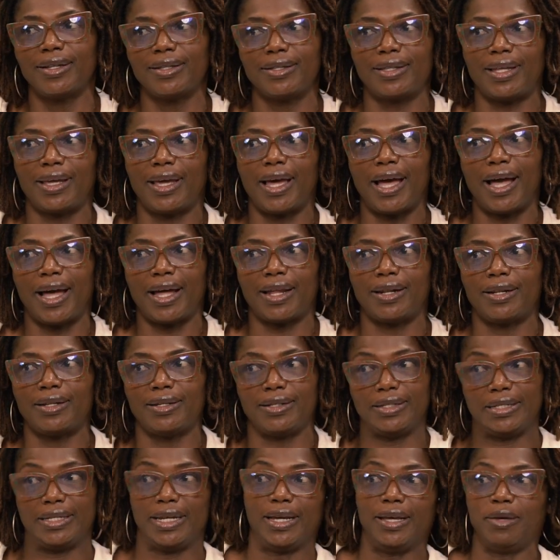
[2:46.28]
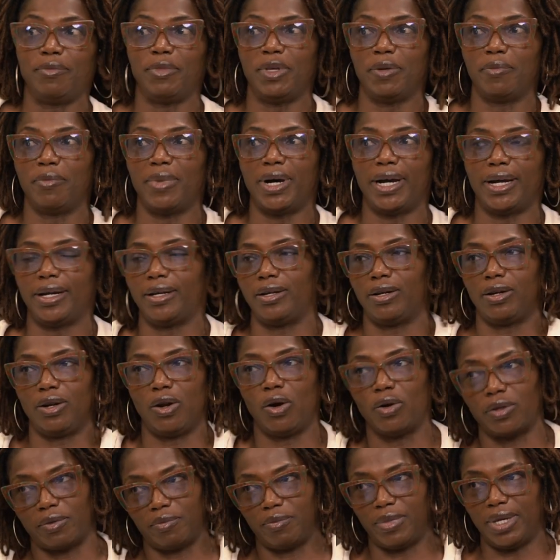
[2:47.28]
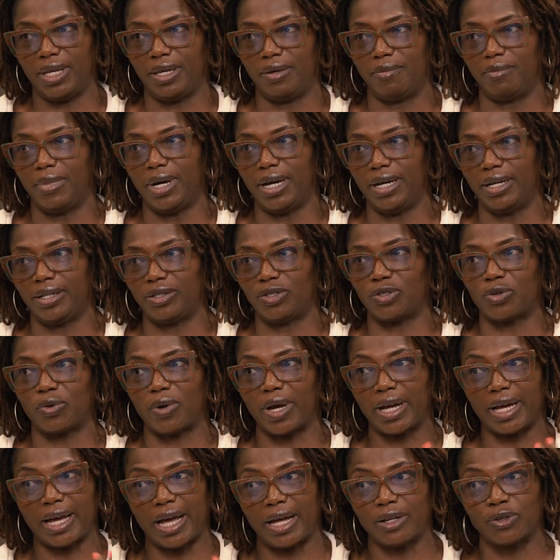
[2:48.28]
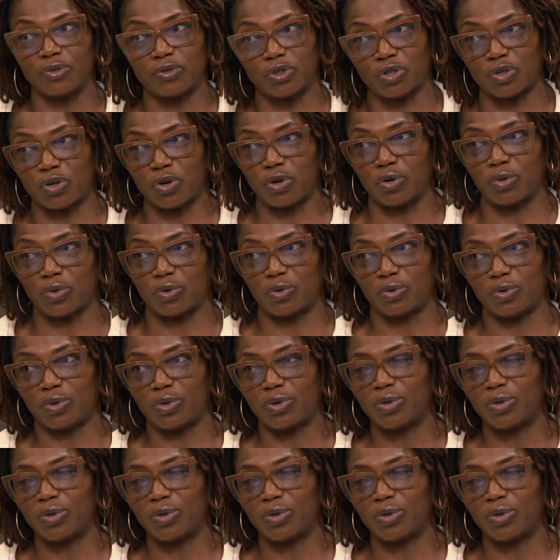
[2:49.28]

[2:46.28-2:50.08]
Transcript: they had them in mind, not me in mind. So I kind of struggle.